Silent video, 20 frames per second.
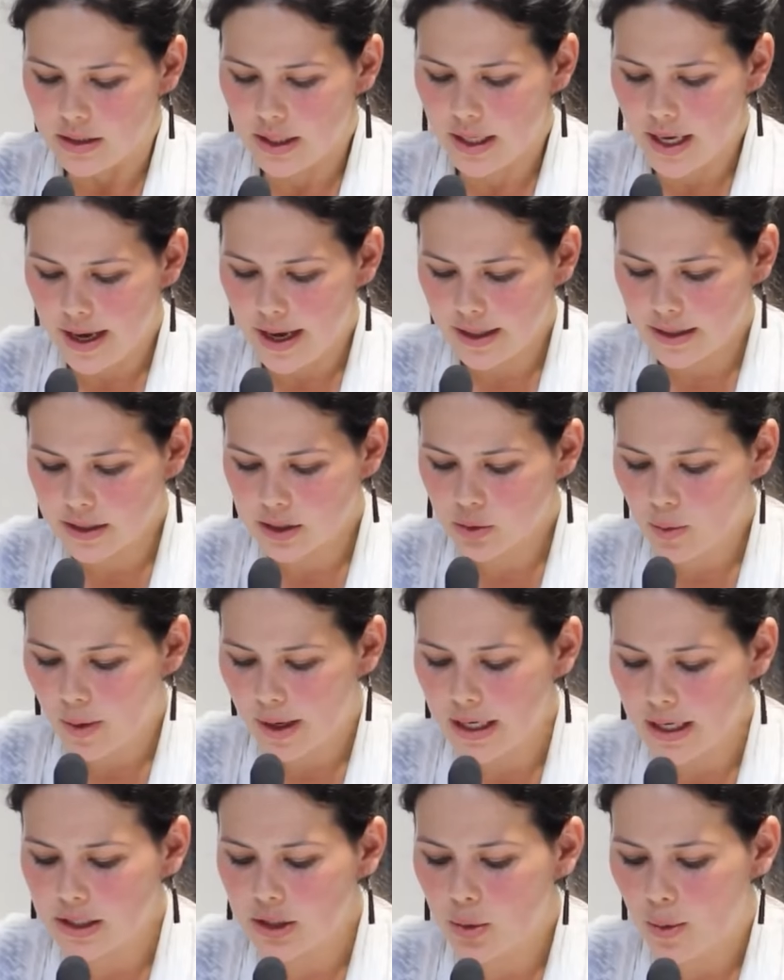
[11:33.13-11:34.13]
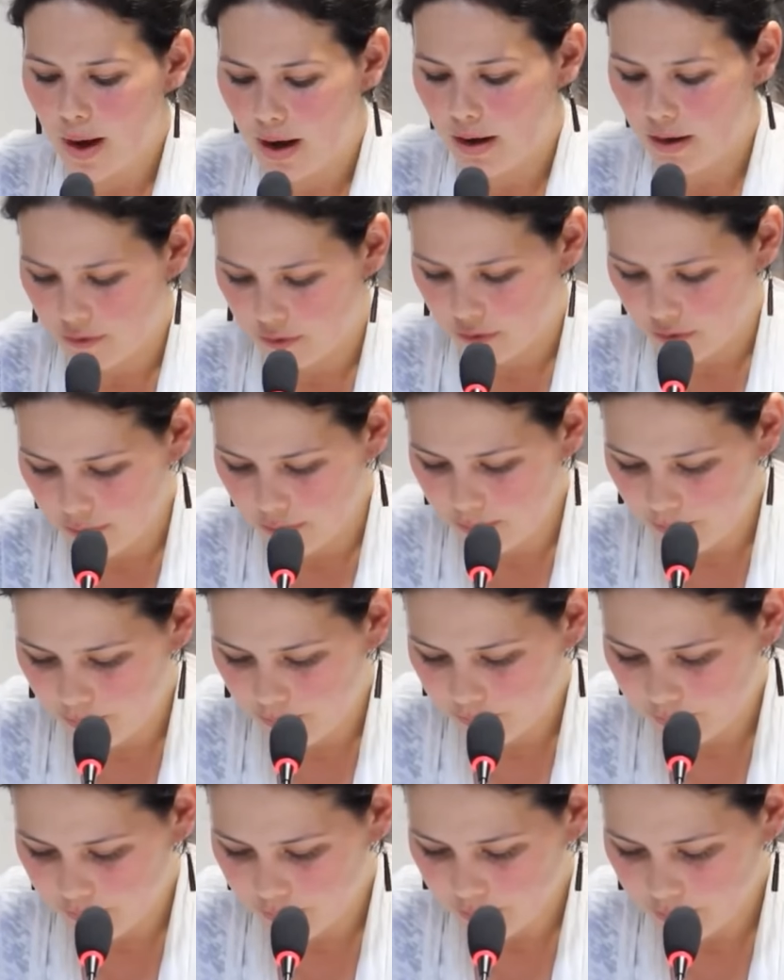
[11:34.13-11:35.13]
Today it's 2012.
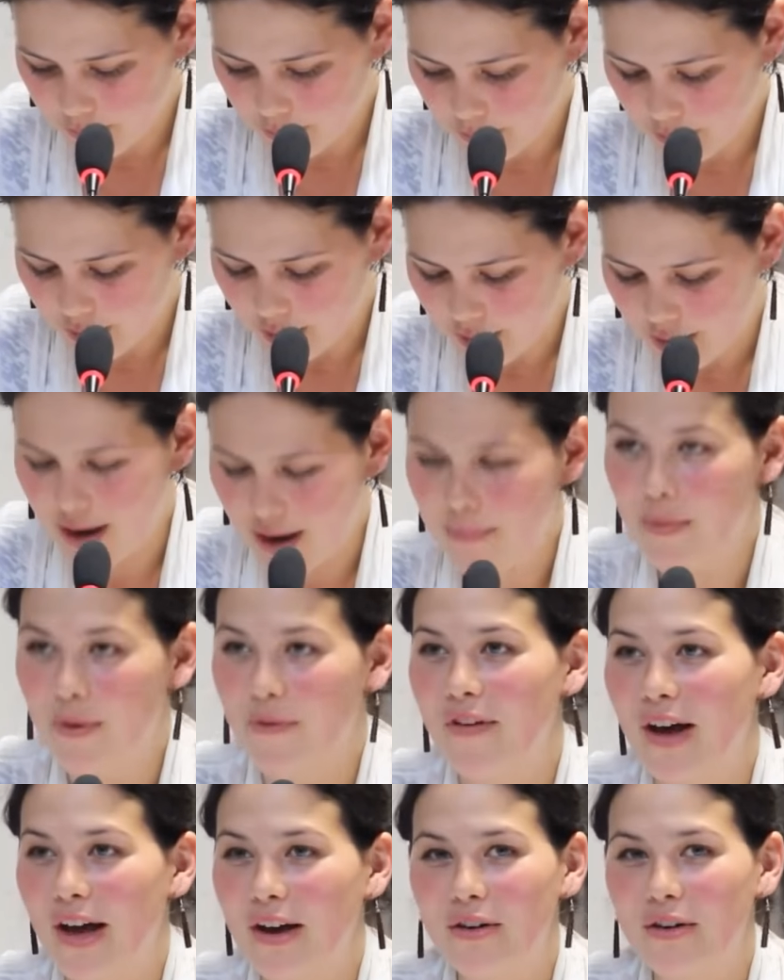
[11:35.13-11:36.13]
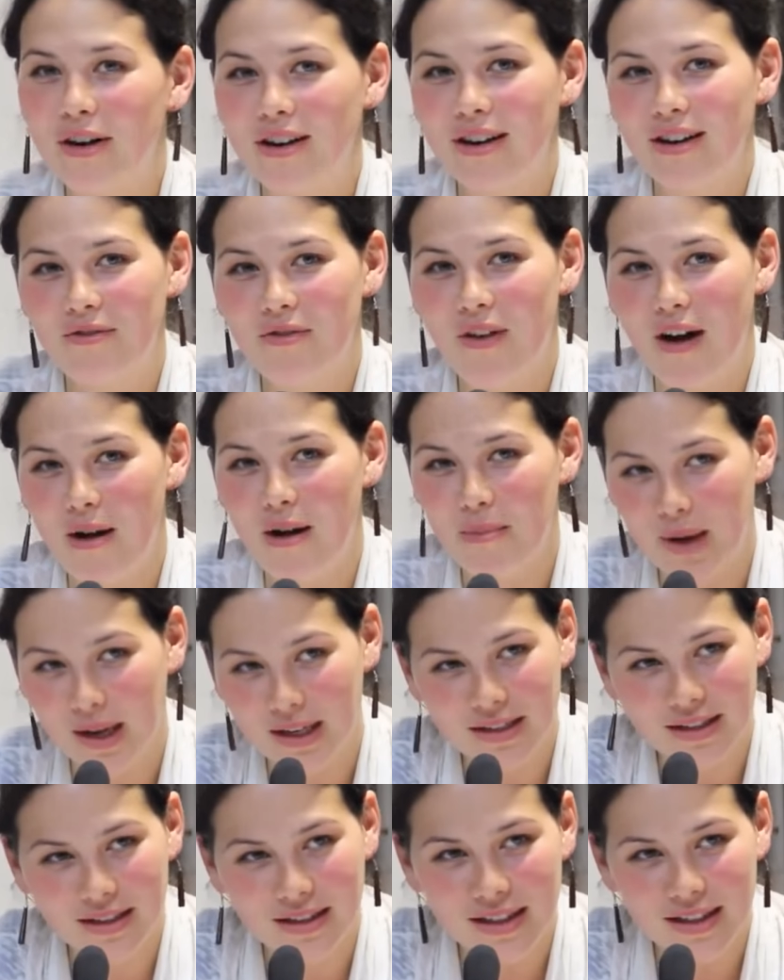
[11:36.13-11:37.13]
I'm a veteran
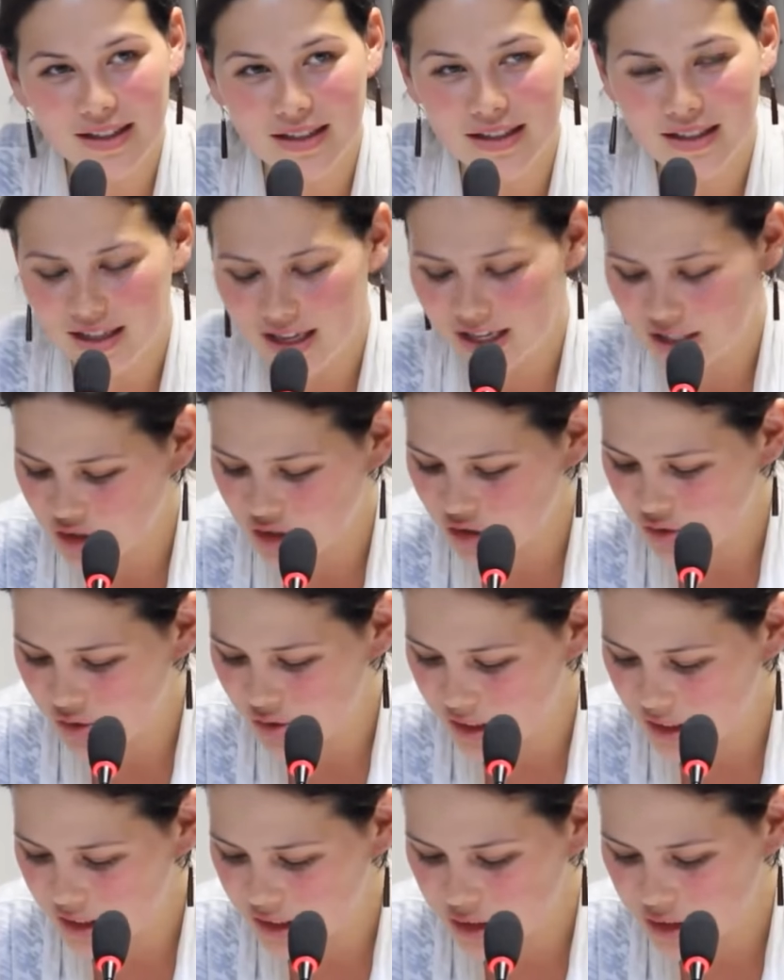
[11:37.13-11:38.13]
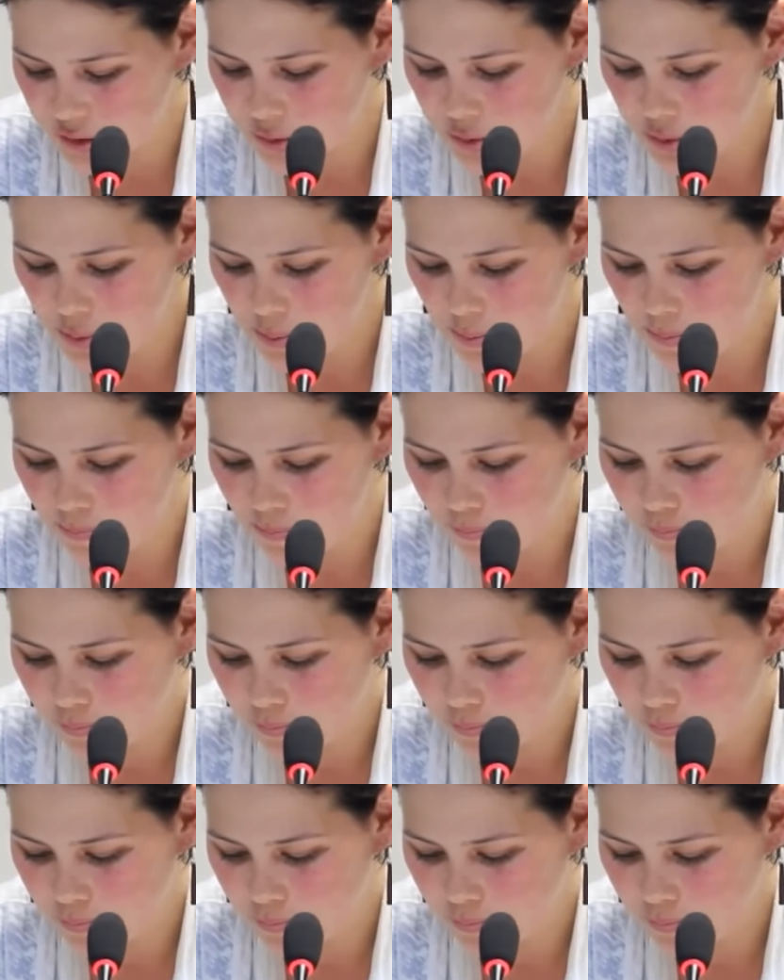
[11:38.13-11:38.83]
environmentalist at age 32.